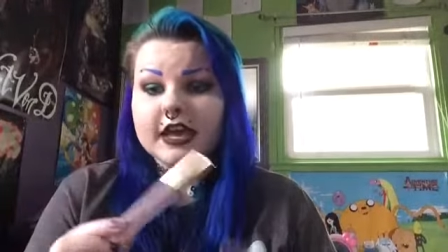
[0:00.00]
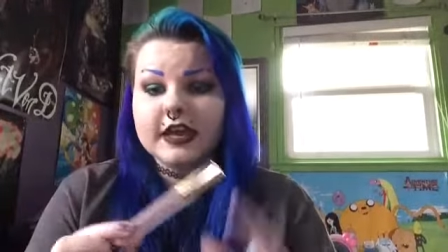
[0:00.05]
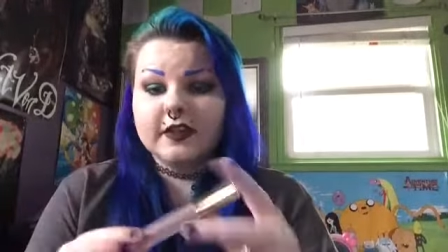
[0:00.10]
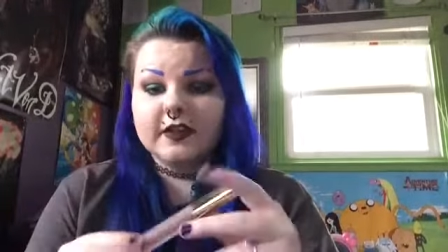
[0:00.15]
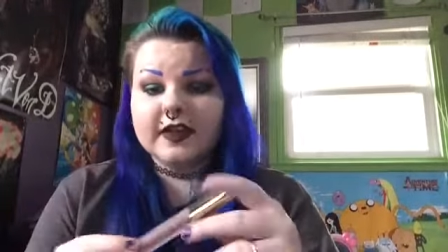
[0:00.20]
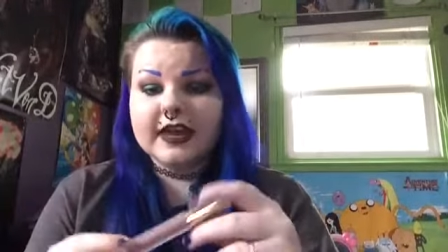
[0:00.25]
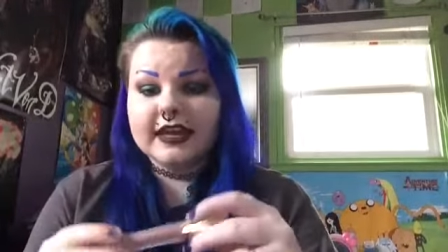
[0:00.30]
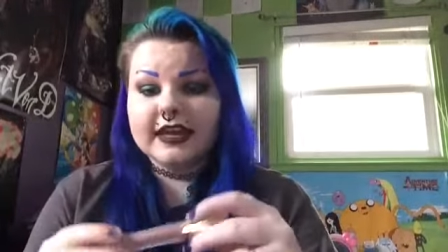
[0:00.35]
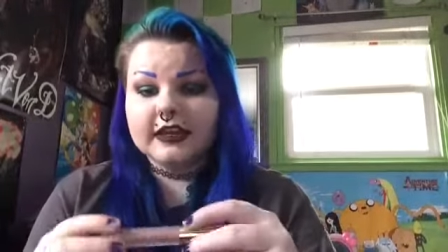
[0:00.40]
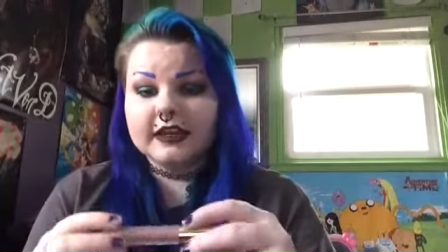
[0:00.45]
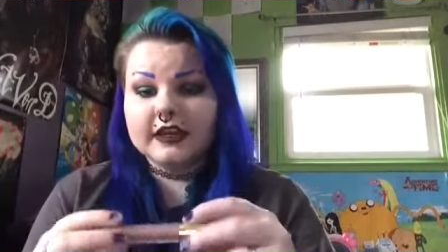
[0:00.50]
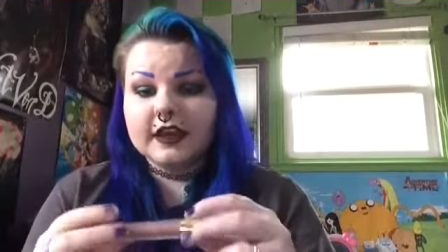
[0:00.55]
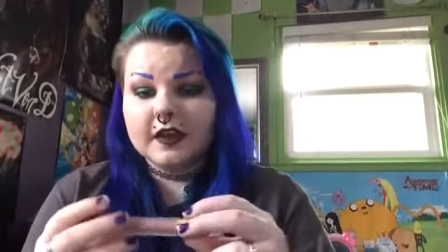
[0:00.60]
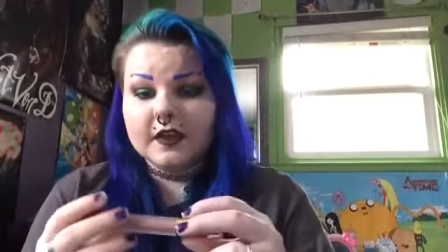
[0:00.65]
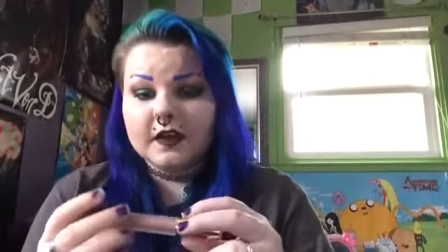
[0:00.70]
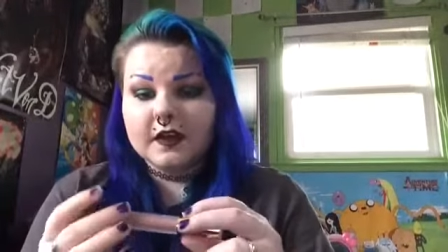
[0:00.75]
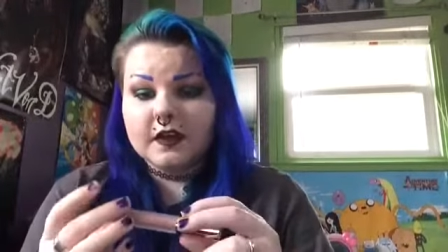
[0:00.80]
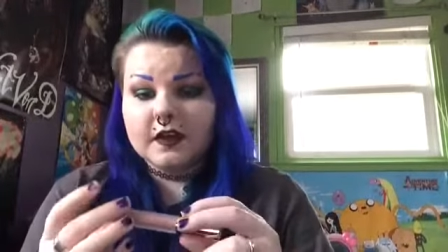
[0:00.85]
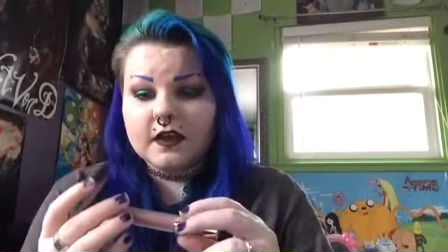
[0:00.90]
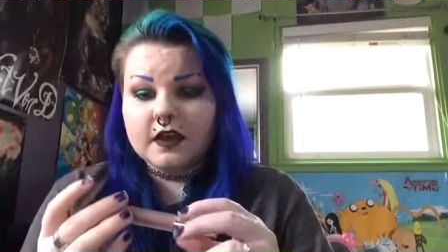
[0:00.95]
Like,
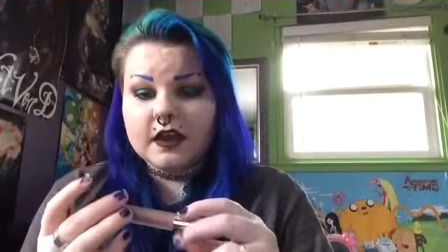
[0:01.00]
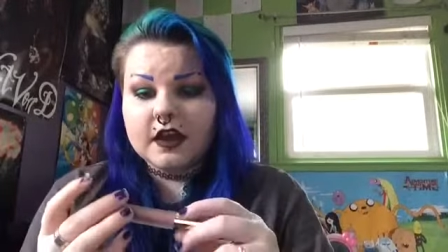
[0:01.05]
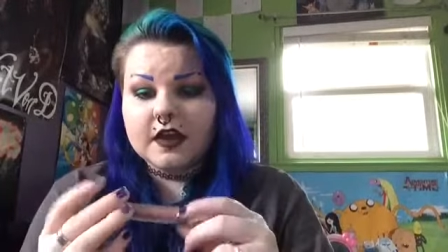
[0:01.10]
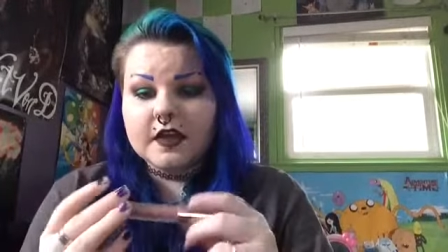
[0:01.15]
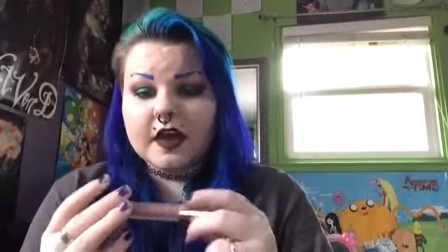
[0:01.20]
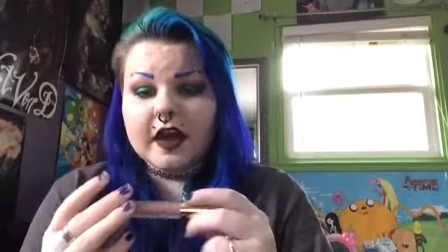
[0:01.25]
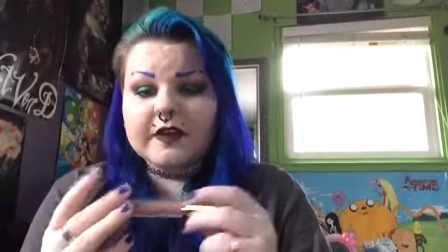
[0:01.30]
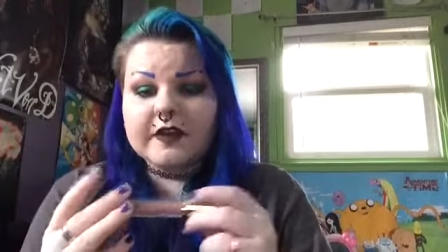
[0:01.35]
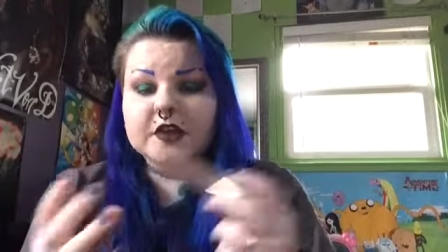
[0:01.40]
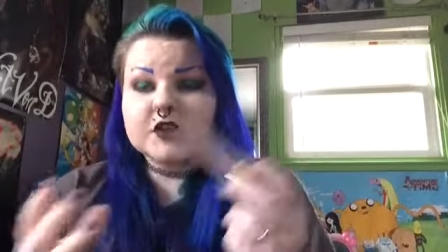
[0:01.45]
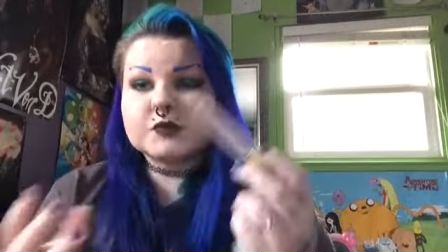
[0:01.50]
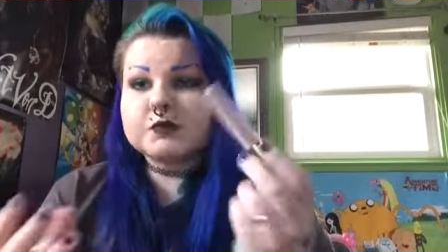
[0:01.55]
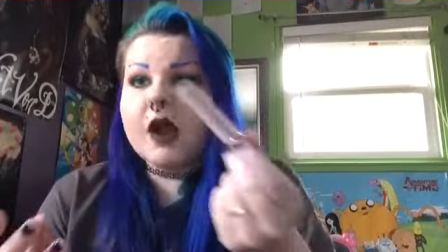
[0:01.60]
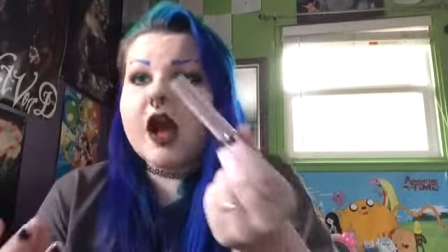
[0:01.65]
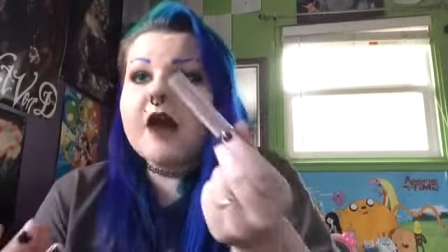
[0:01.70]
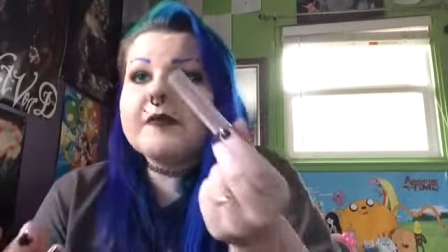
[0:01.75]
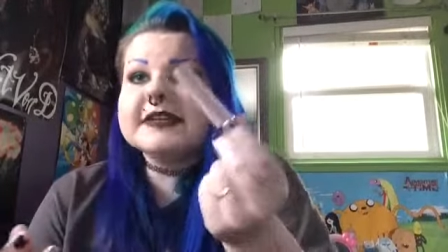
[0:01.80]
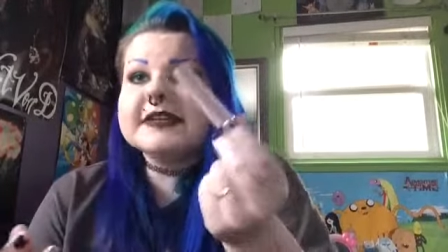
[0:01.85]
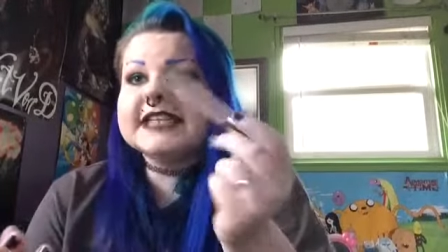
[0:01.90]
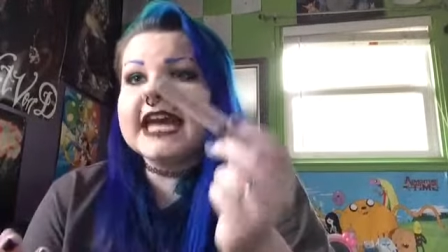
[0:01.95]
there's
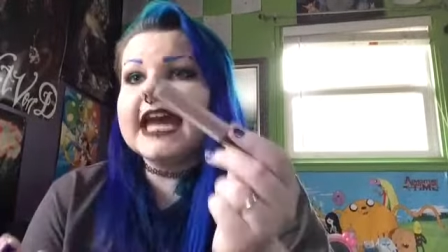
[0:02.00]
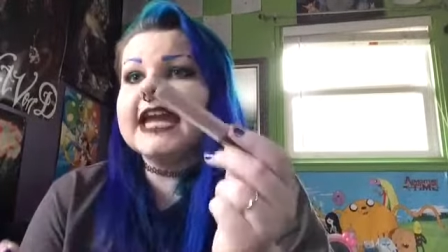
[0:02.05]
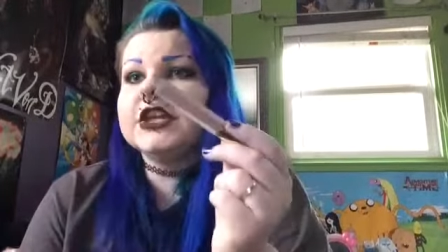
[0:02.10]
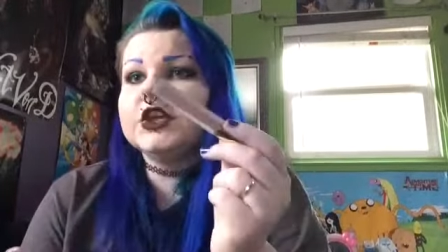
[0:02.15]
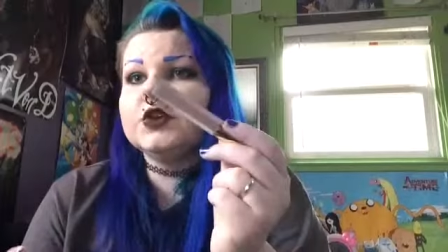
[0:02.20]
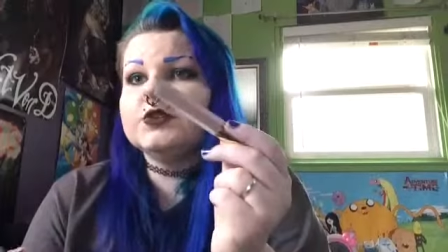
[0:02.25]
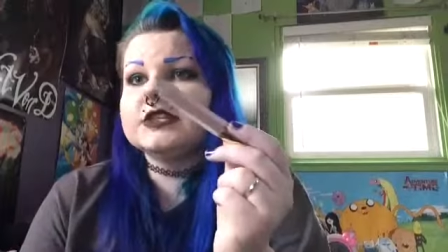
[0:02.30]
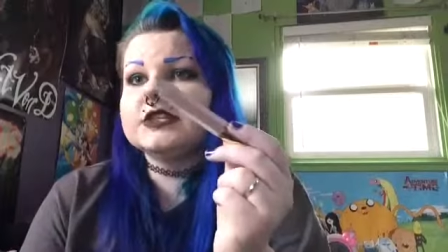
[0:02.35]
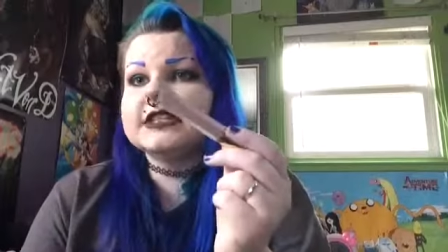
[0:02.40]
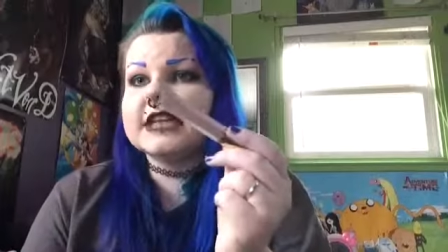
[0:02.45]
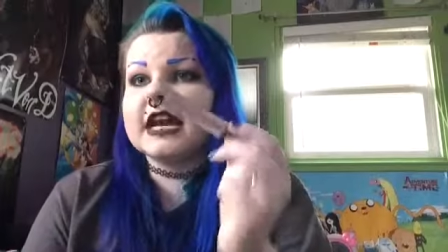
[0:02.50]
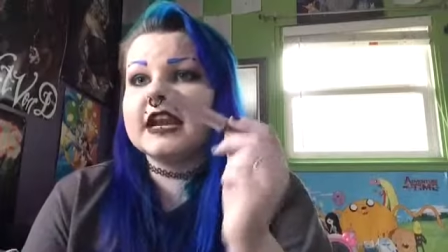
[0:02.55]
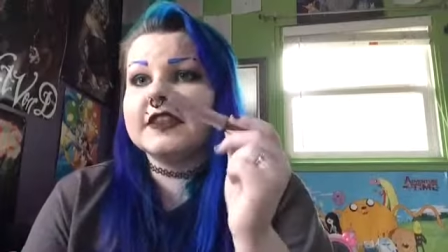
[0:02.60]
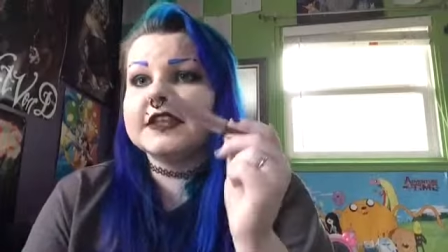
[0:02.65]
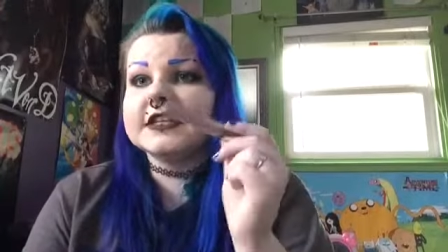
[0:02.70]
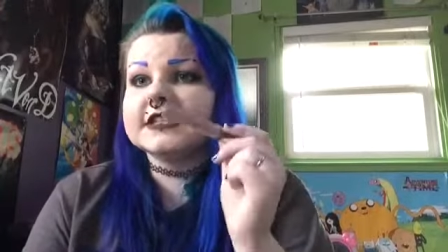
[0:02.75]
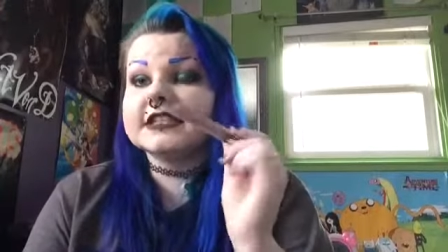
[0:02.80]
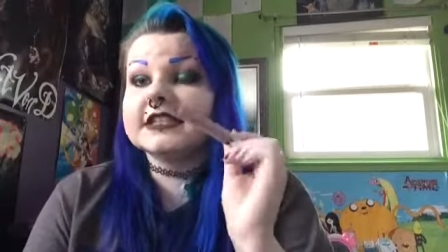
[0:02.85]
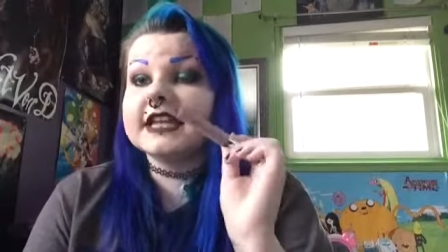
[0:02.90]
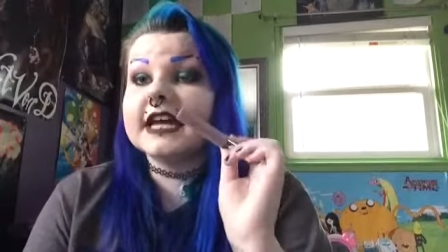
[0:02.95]
probably 10 uses out of
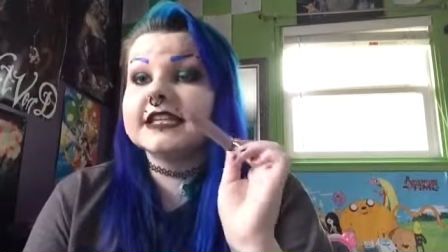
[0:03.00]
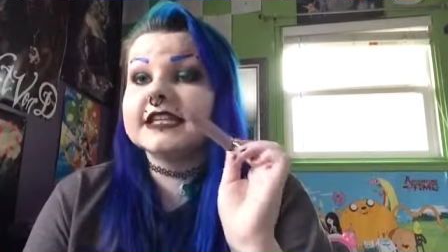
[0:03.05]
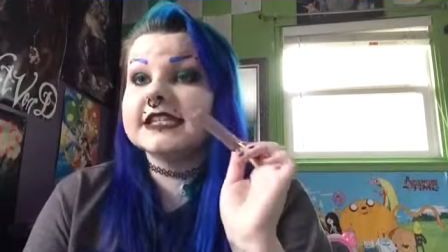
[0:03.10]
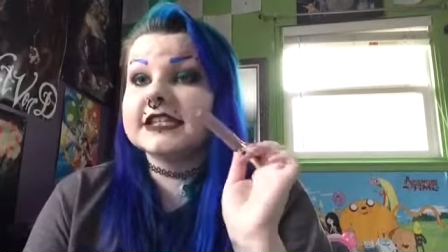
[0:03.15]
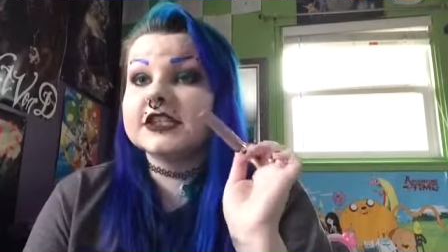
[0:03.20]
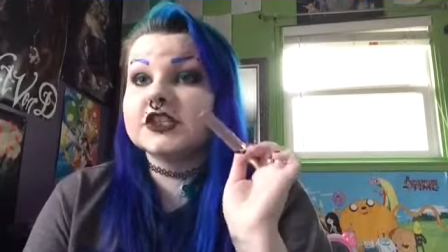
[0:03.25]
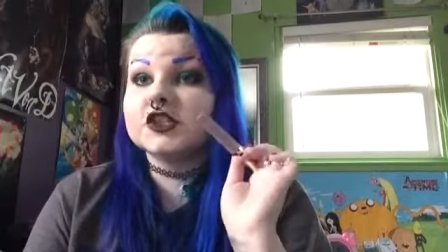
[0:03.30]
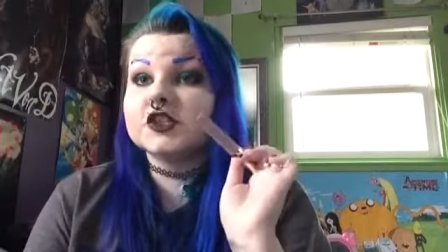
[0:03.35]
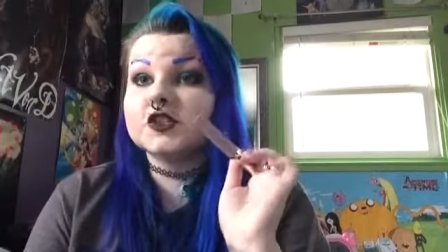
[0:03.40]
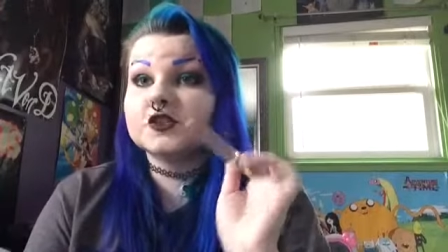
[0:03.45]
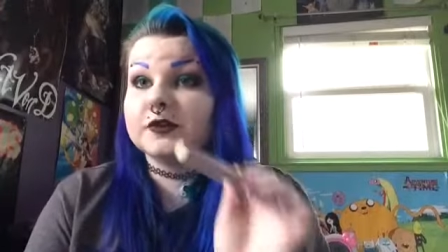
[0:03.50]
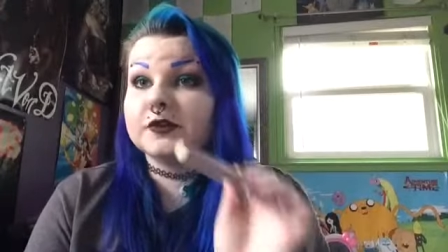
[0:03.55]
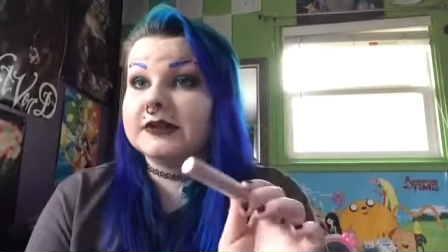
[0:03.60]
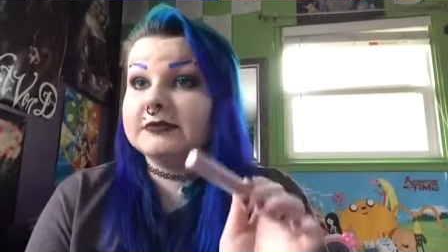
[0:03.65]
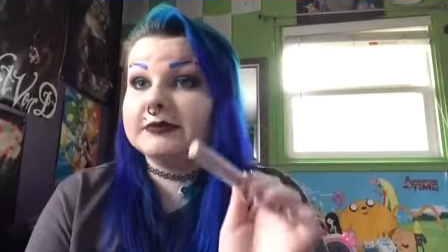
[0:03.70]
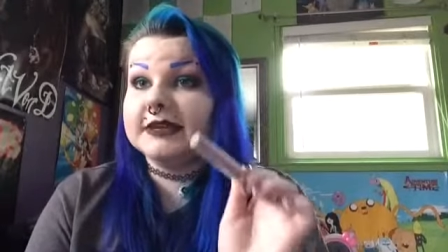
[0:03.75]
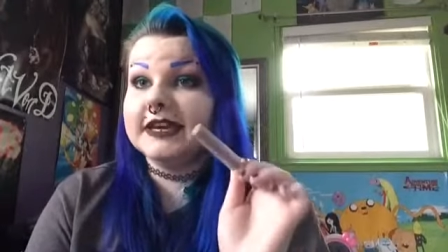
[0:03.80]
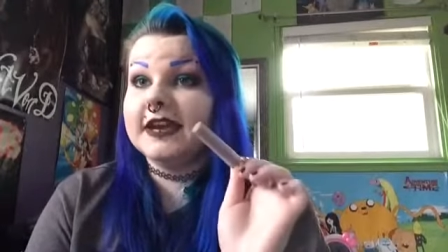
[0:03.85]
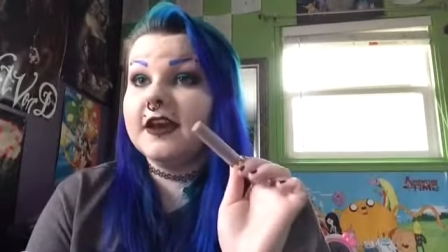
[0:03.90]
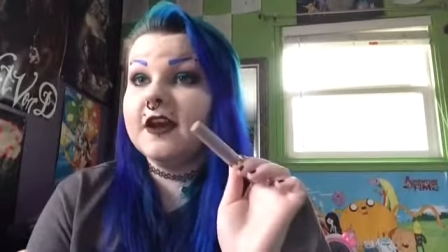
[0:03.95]
this, and that's
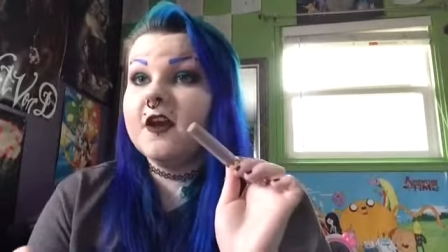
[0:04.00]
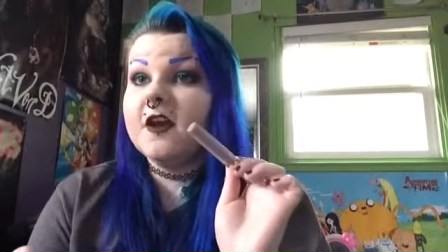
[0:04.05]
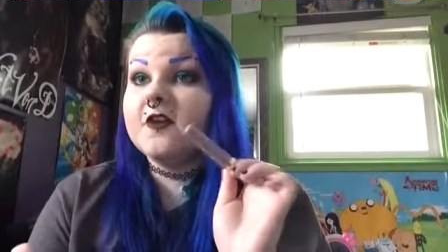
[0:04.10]
extremely